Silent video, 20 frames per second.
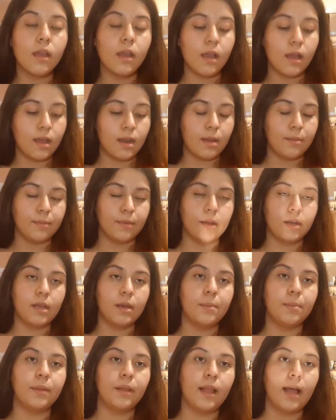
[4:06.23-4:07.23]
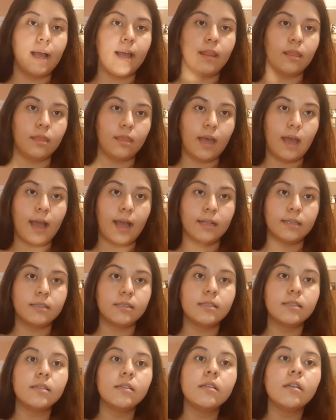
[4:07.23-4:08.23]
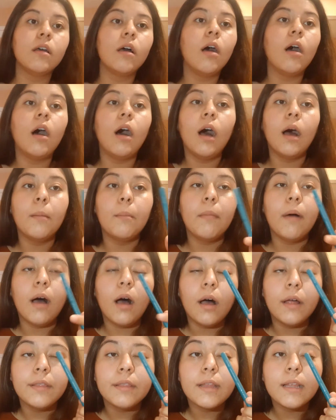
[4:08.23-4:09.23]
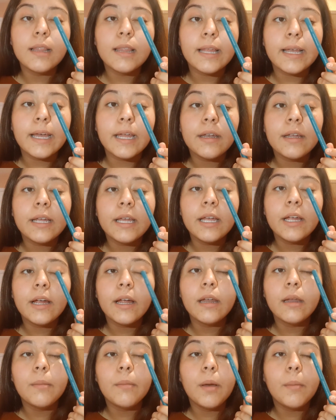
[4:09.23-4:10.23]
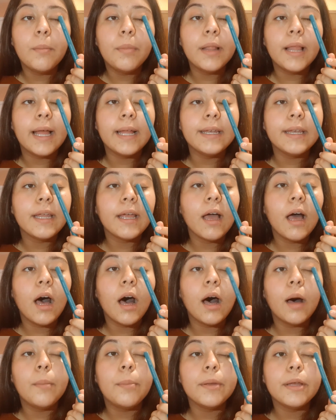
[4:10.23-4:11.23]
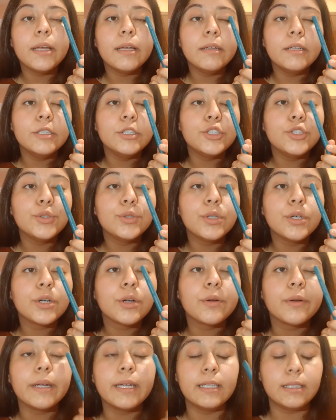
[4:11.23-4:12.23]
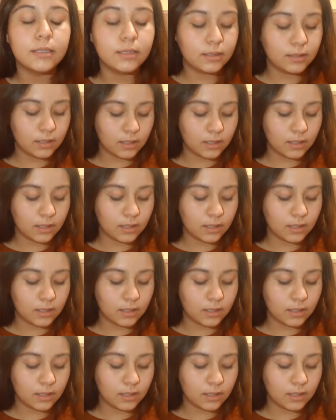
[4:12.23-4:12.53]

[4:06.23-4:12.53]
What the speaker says: and I'm gonna apply that on the lid here, and I'm gonna blend it up into the crease.